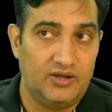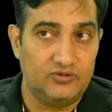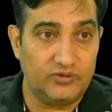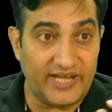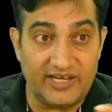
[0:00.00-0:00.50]

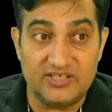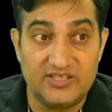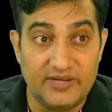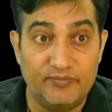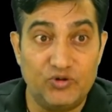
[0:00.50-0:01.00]
So that is
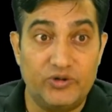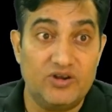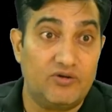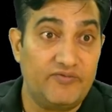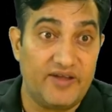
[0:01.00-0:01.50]
the
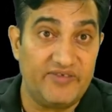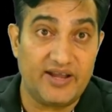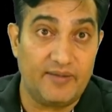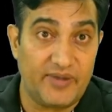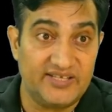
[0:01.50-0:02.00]
beauty of
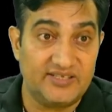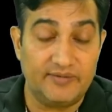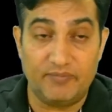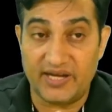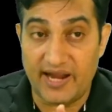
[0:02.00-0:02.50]
having
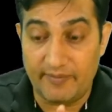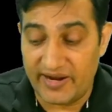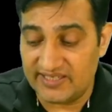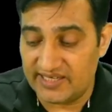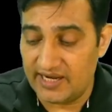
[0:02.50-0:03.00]
MIC. But
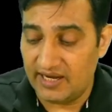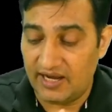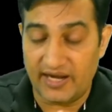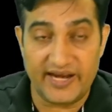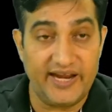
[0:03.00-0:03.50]
MIC,
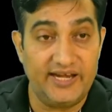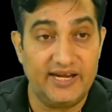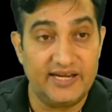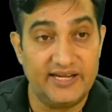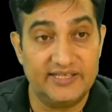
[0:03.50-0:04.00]
again,
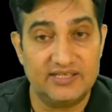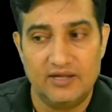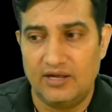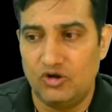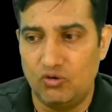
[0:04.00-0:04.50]
is
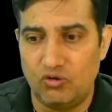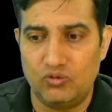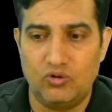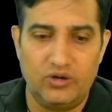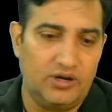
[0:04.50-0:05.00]

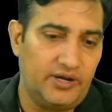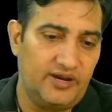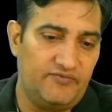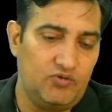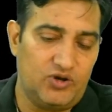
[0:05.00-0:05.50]
not good
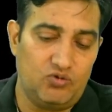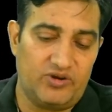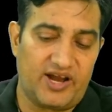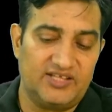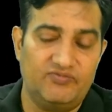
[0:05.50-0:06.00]
if you want to
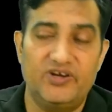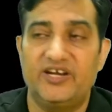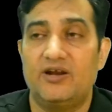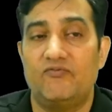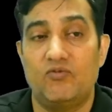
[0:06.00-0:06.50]
transfer
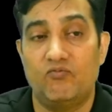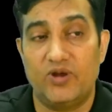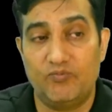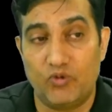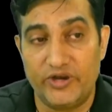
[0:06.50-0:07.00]
data from
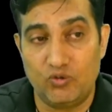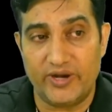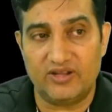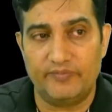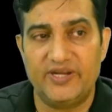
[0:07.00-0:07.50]
one point to
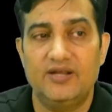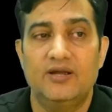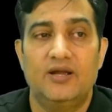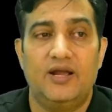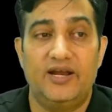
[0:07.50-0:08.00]

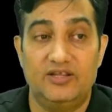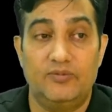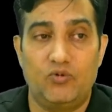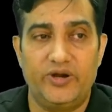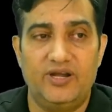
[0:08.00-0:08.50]
another
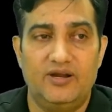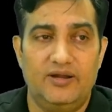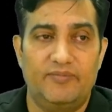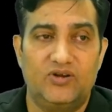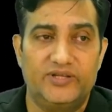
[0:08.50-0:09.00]
point,
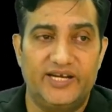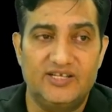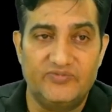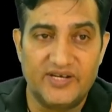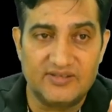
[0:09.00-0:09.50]
because that
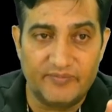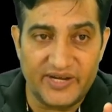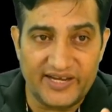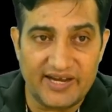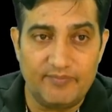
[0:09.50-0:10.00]
is where
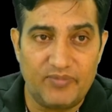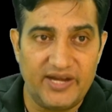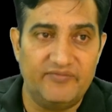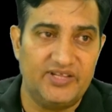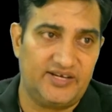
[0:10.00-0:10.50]
somebody can
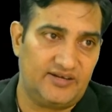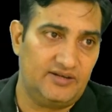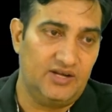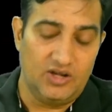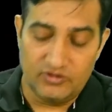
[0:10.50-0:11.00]
play with it.
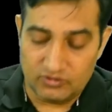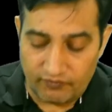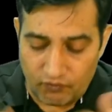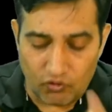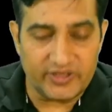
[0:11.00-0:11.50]
So
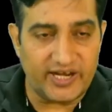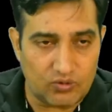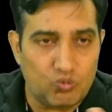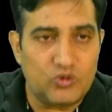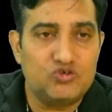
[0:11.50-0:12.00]
for
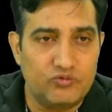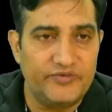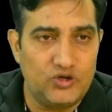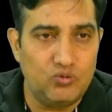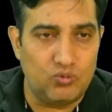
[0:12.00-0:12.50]
that, what should
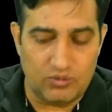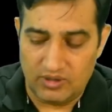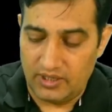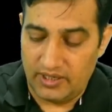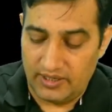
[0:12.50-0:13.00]
we do?
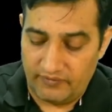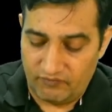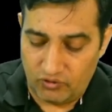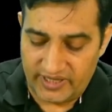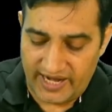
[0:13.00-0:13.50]

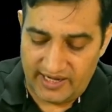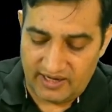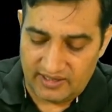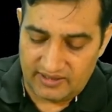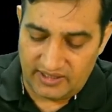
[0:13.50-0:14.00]
For that,
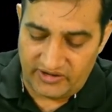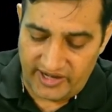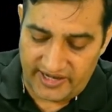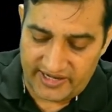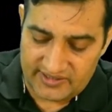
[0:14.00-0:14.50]
the
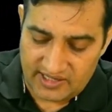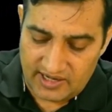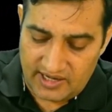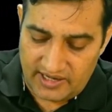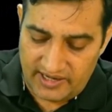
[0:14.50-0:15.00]
trick is,
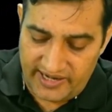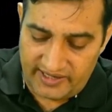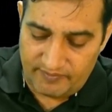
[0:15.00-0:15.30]
let